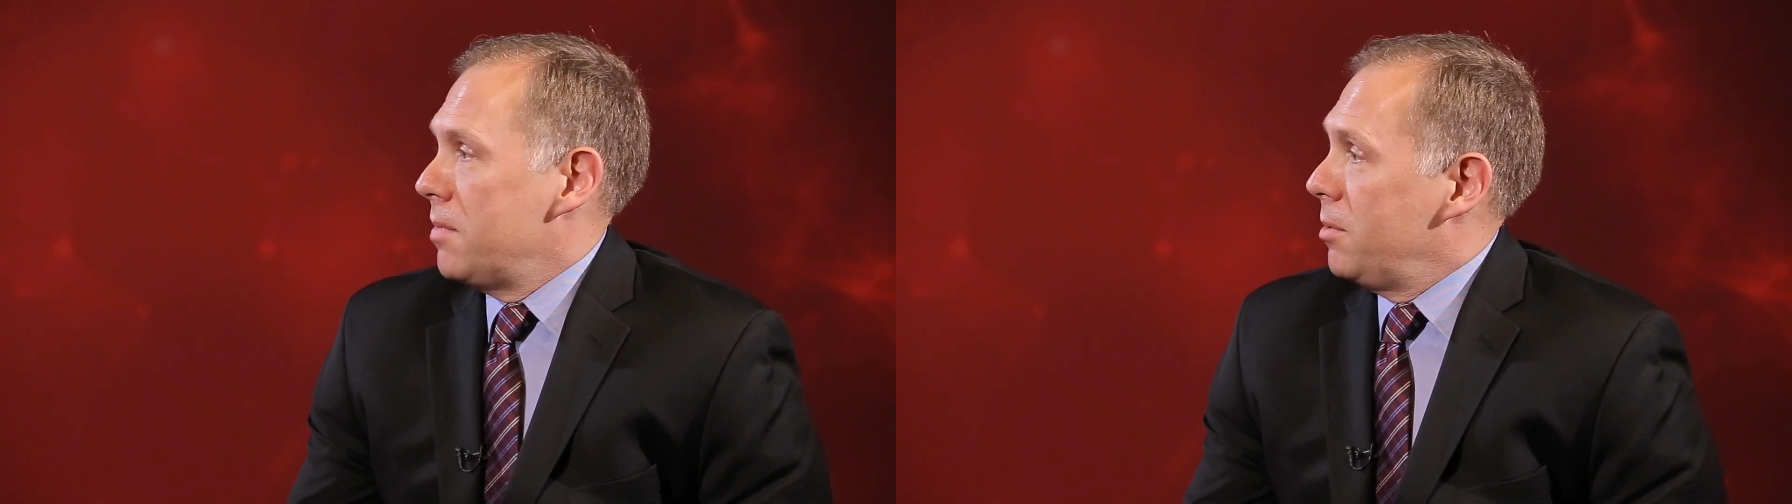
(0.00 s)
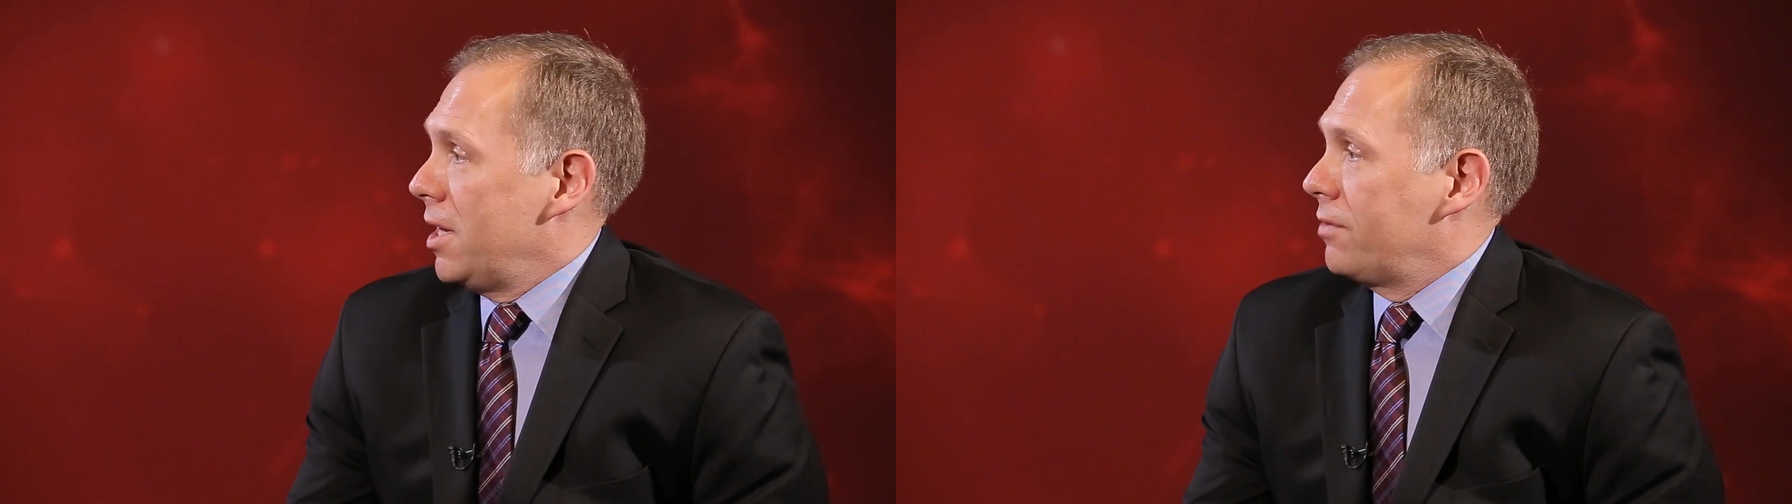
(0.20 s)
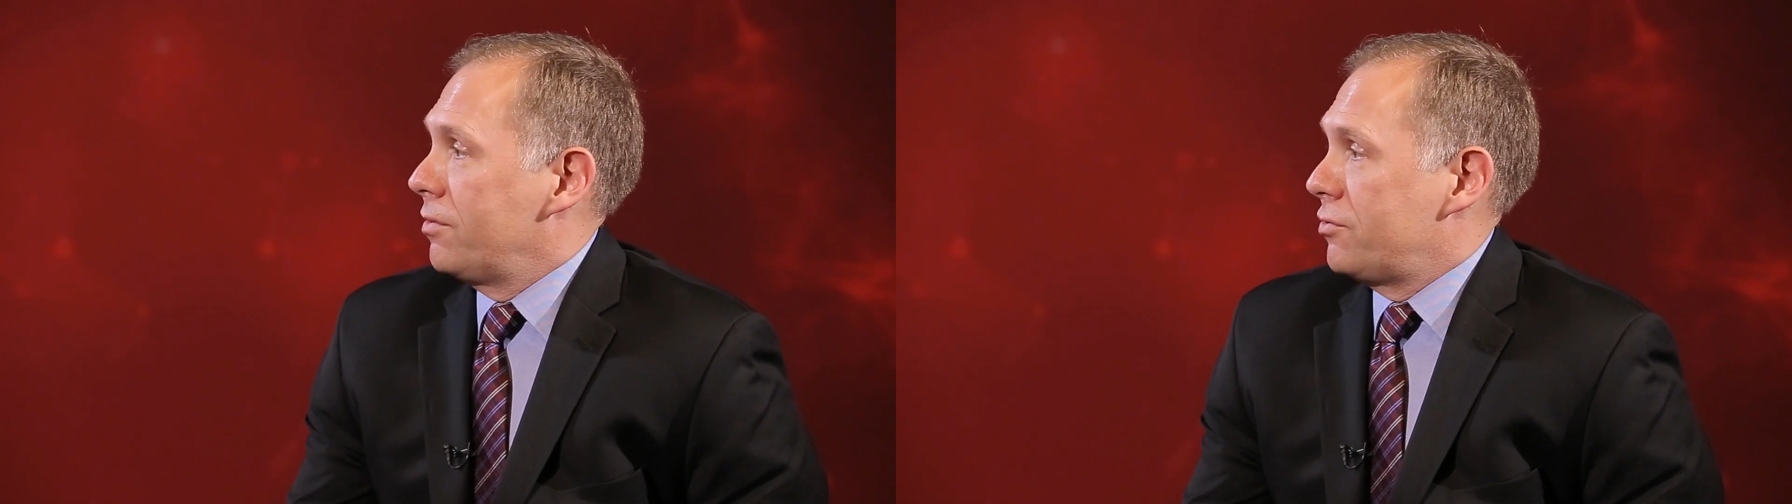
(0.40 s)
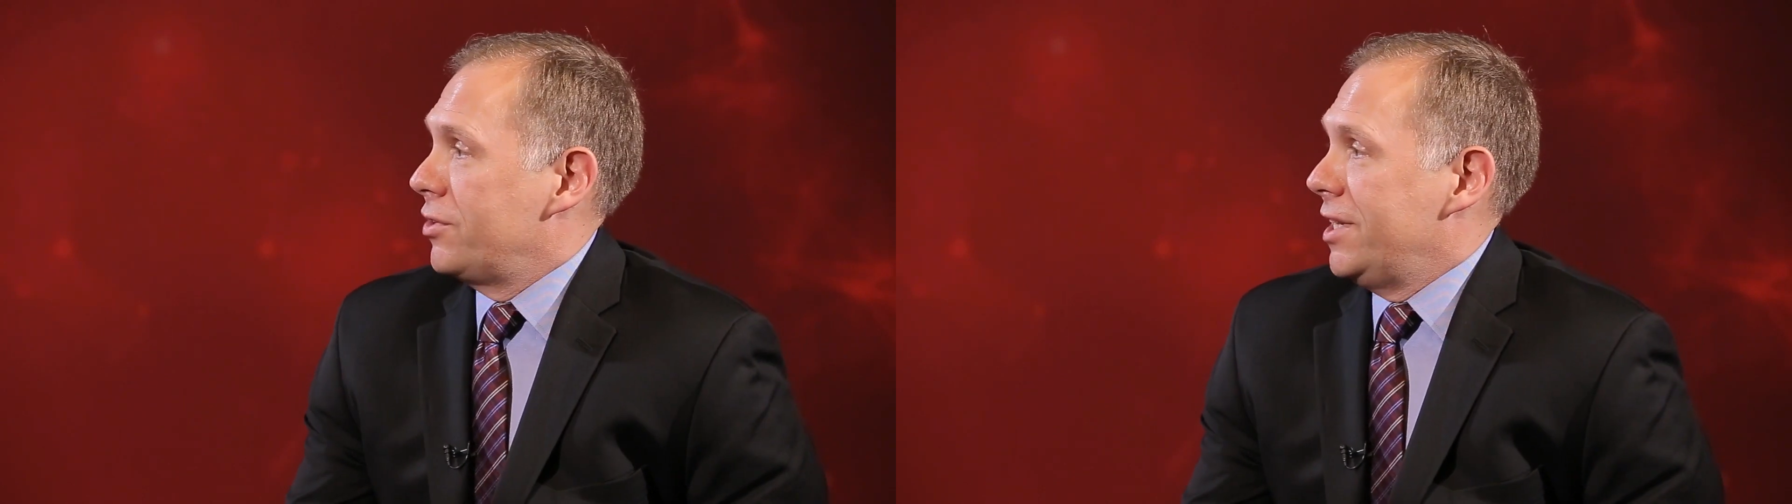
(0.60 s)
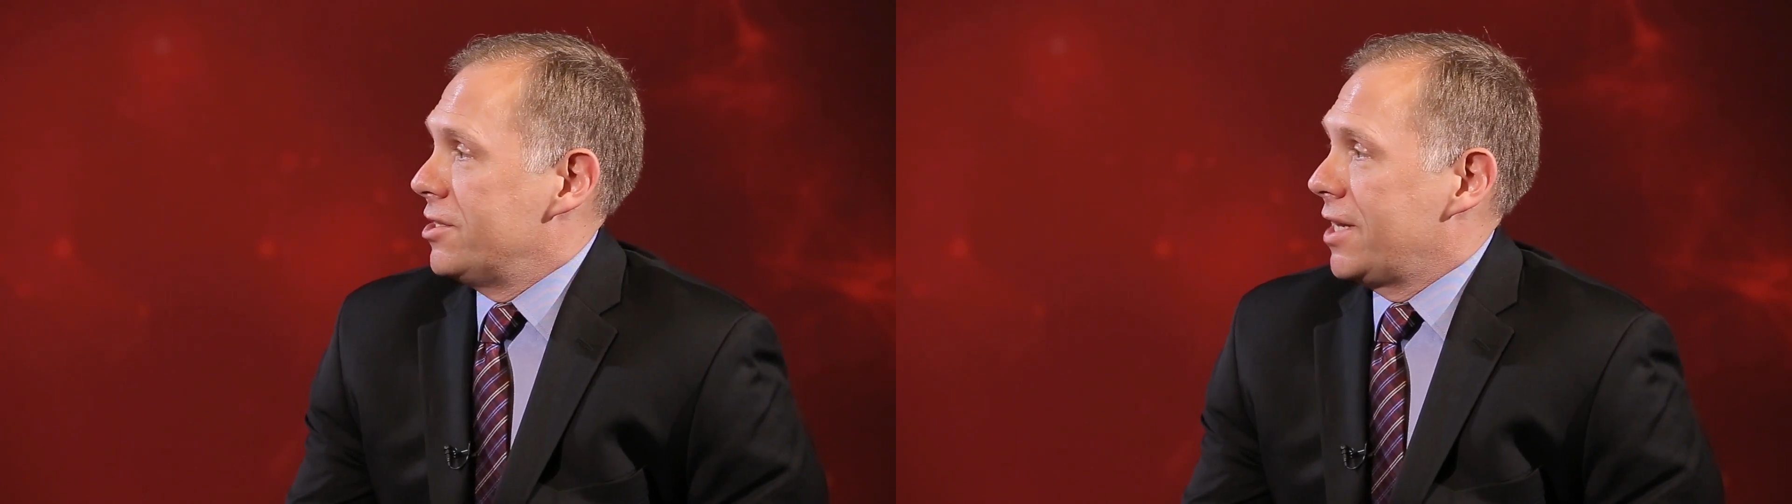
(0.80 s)
maybe has a
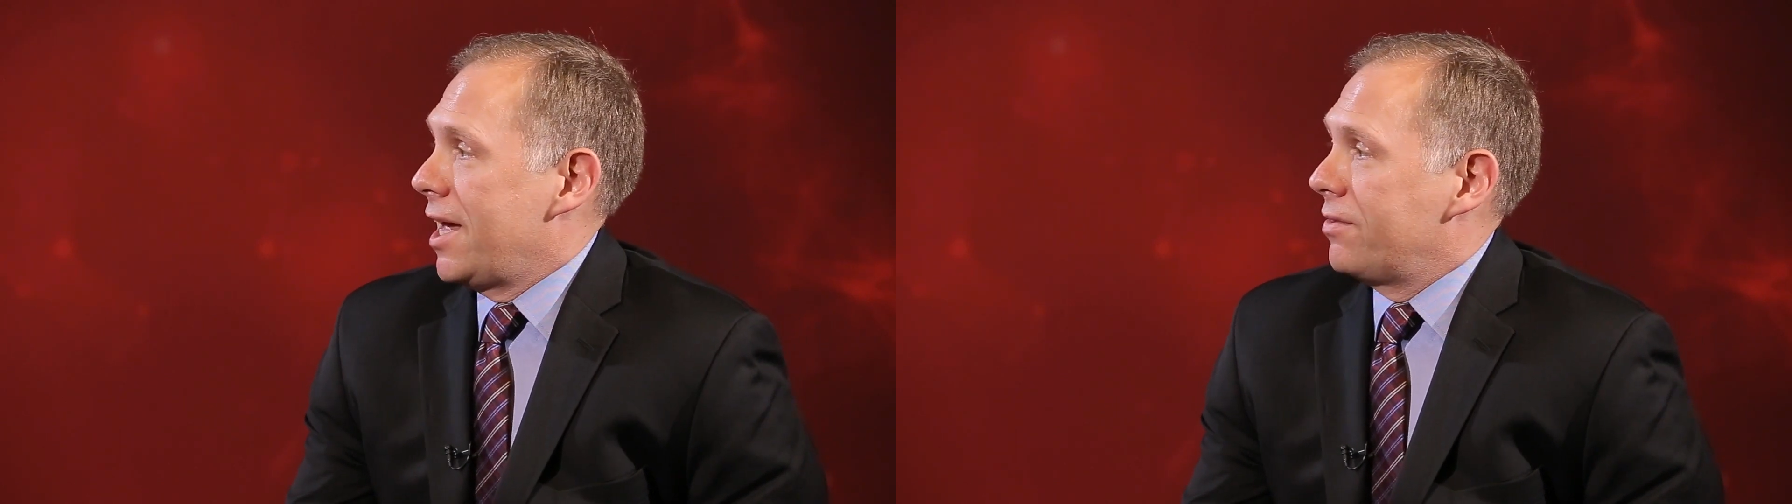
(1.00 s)
strategic